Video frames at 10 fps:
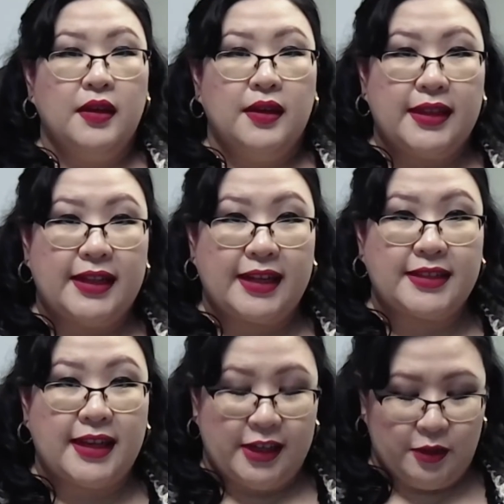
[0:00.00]
The
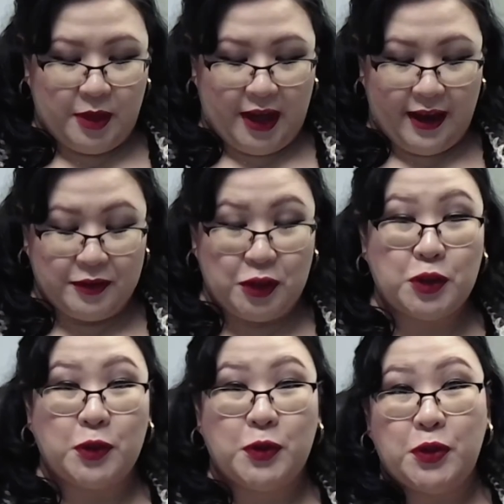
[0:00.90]
next item I have to
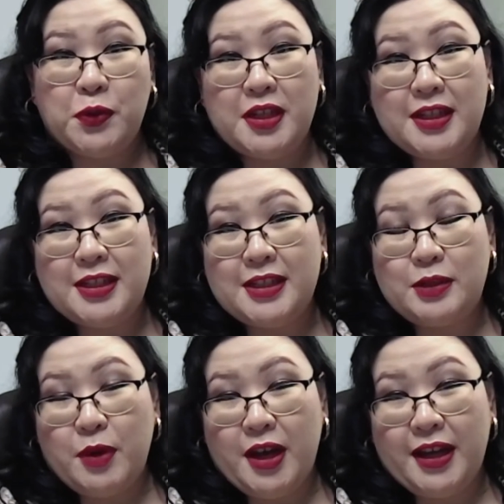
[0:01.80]
show you is
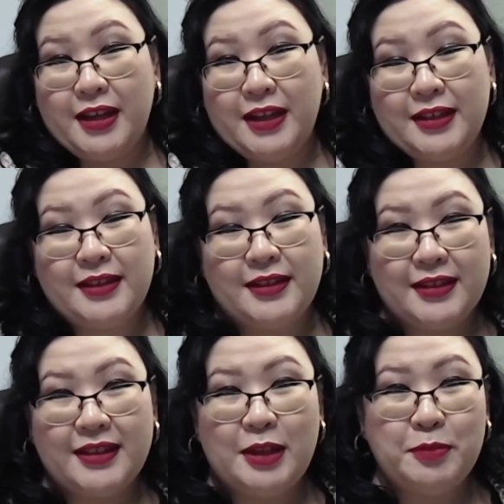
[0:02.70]
my
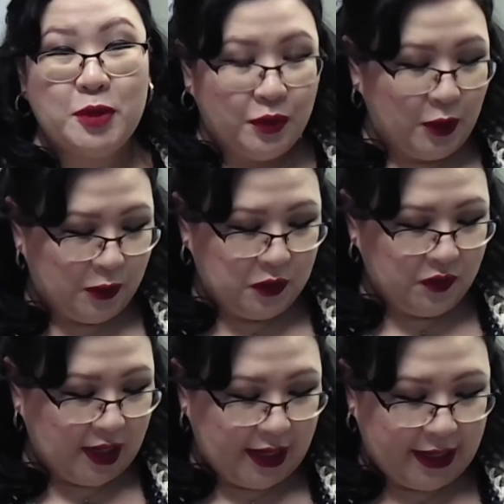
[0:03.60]
Clipped Crows
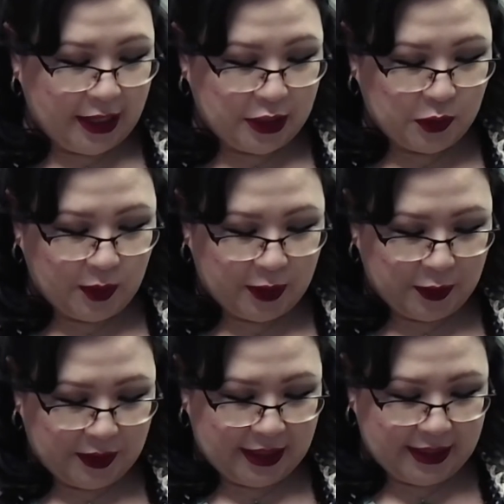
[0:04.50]
Fly Again
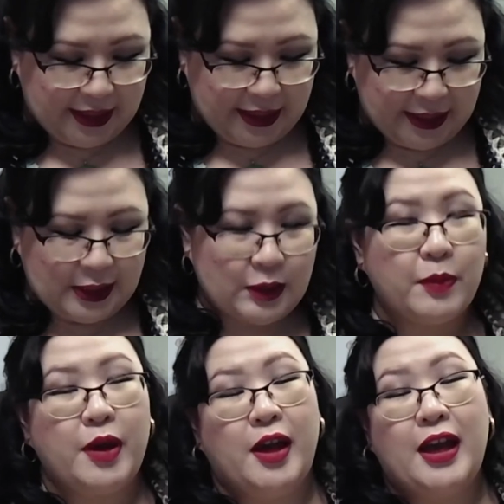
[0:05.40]
sweater. This is
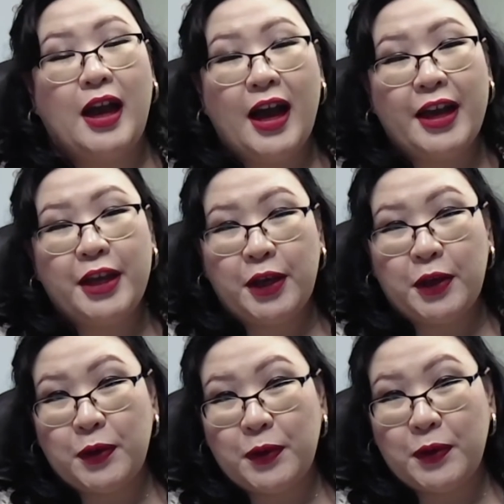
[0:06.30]
my
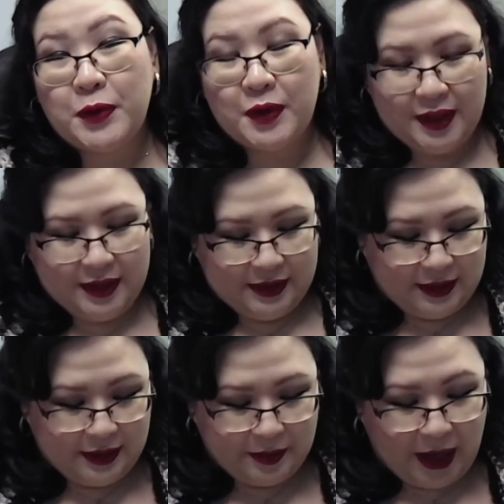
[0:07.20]
Haikyuu
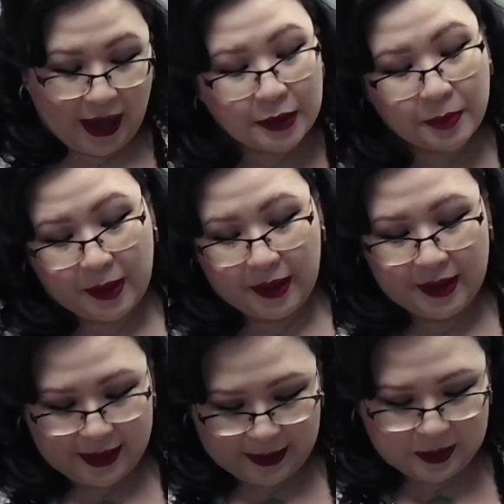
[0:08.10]
anime
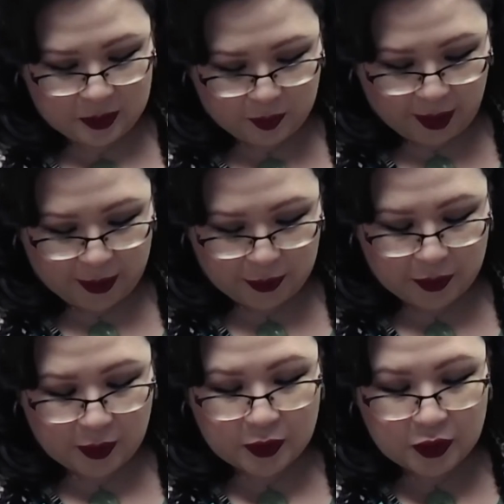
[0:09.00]

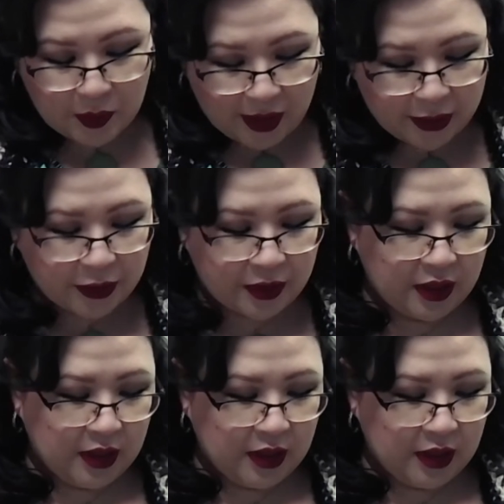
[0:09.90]
inspired sweater.